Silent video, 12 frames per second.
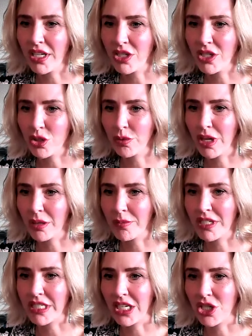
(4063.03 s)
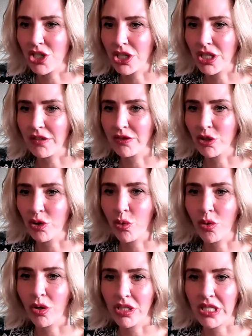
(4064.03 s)
is your recommendation if the
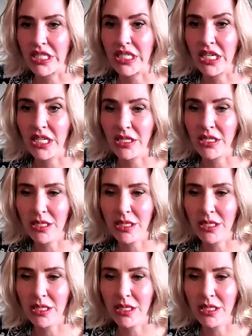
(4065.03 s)
horse does